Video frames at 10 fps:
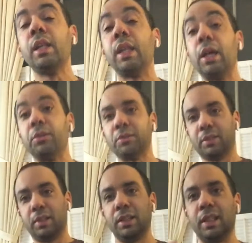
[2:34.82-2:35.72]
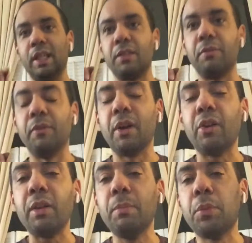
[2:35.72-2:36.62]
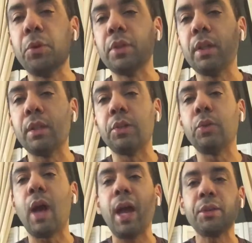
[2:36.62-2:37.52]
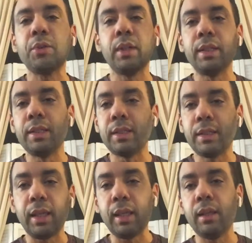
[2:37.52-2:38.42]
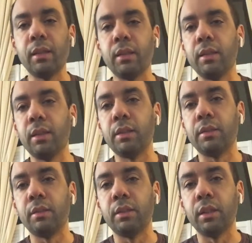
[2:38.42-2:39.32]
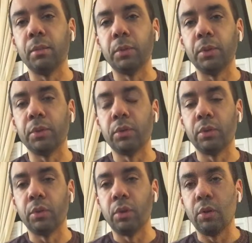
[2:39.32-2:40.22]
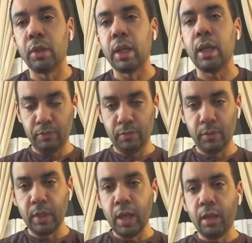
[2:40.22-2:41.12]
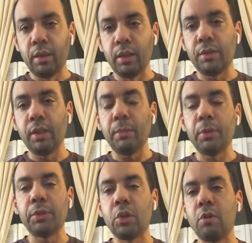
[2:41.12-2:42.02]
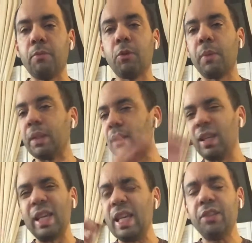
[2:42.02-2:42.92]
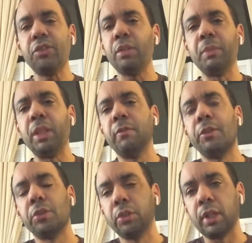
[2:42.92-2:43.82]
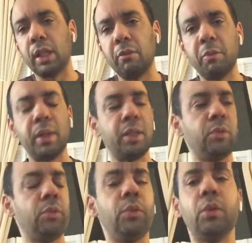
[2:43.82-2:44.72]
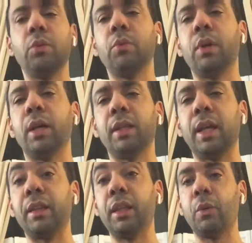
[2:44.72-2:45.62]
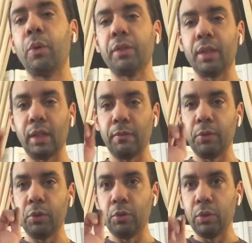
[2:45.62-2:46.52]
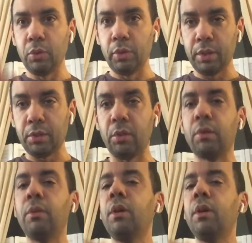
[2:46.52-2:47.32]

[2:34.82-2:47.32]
Now, it's very important that you actually sing these syllables, okay? The syllables come from an ancient medieval song that everybody used to know. The idea was that if you knew the song,